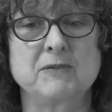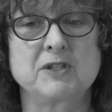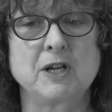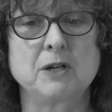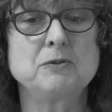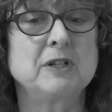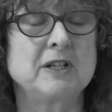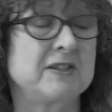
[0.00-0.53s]

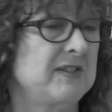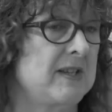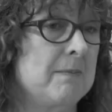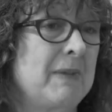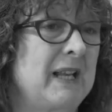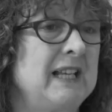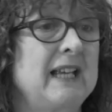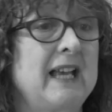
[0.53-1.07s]
donors
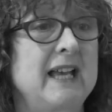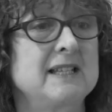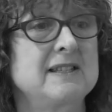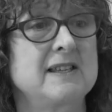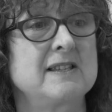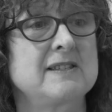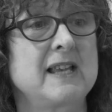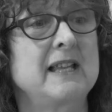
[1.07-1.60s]
in many
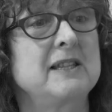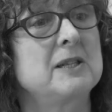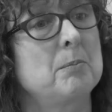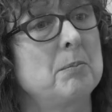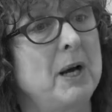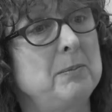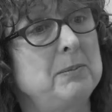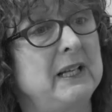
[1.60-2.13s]
cases, and the
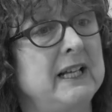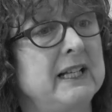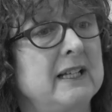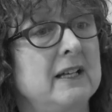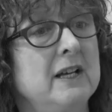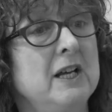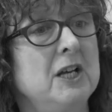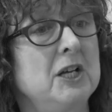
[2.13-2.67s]

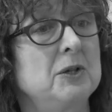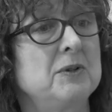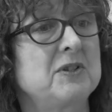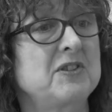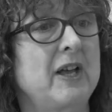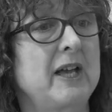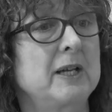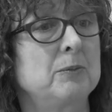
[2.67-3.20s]
public who are
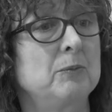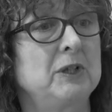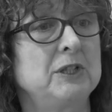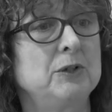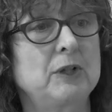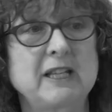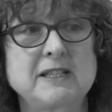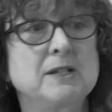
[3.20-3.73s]
saying, well,
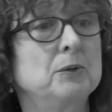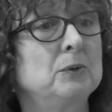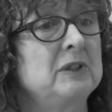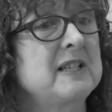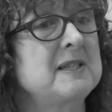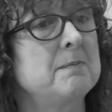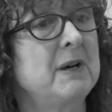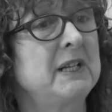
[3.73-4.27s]
you're getting all
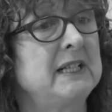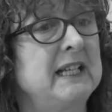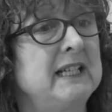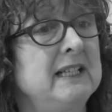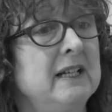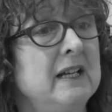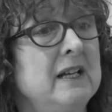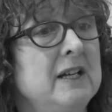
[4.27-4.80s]
this money,